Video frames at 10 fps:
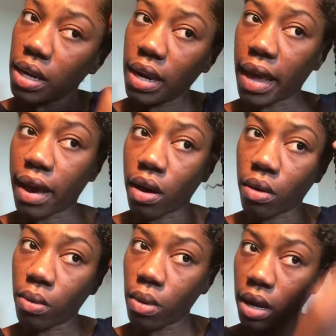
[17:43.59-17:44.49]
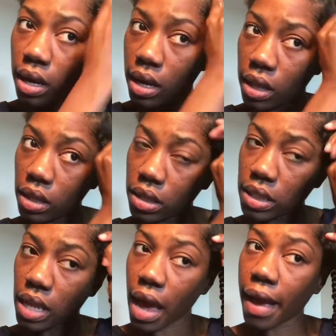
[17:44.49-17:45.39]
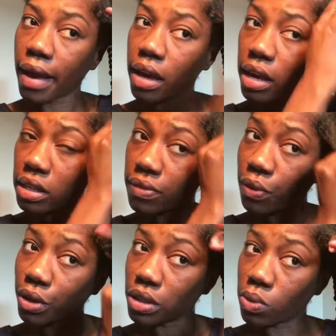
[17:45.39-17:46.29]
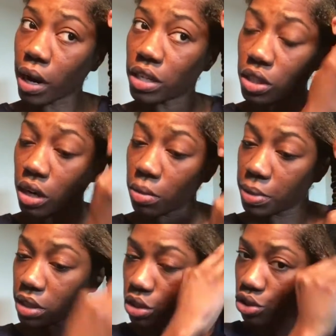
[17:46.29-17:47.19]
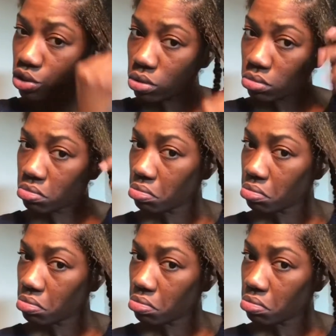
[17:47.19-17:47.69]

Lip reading: Now it looks like as far as wash and go potential,